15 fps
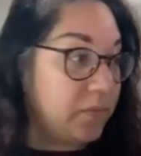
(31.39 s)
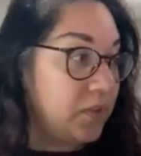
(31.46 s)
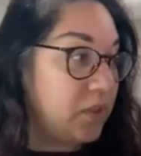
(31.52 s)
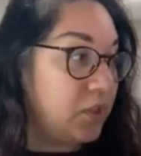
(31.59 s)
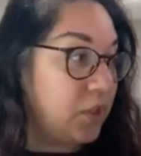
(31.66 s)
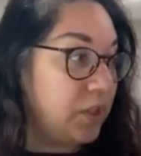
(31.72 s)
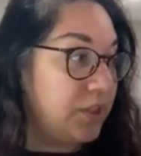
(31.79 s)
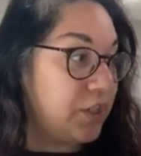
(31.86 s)

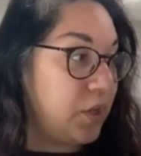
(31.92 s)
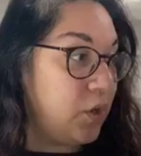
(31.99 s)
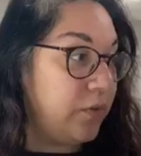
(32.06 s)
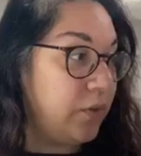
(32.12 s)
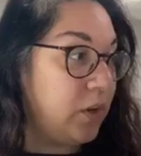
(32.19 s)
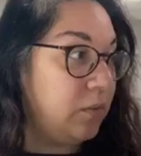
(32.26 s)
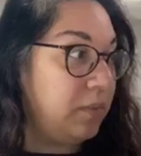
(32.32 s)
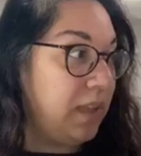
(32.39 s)
So let's go
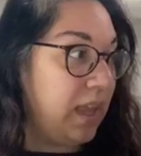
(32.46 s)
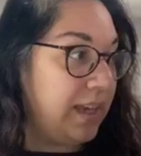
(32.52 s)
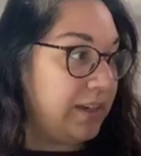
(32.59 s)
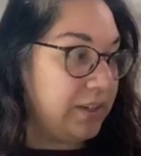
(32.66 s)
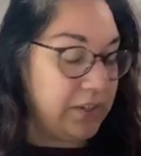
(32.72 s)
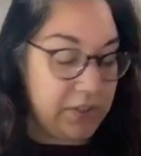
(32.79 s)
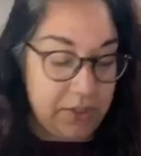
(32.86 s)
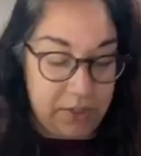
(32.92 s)
over our
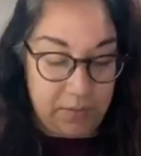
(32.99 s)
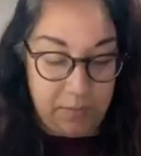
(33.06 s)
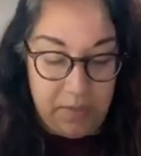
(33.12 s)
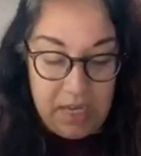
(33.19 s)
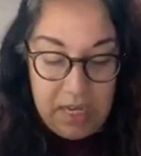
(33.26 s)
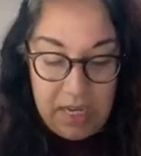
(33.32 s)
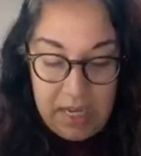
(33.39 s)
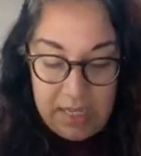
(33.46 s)
pliers.
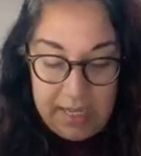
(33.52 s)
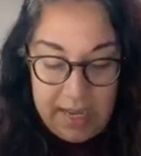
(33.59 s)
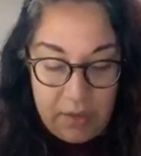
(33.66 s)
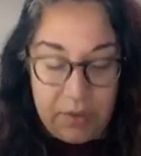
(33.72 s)
Now,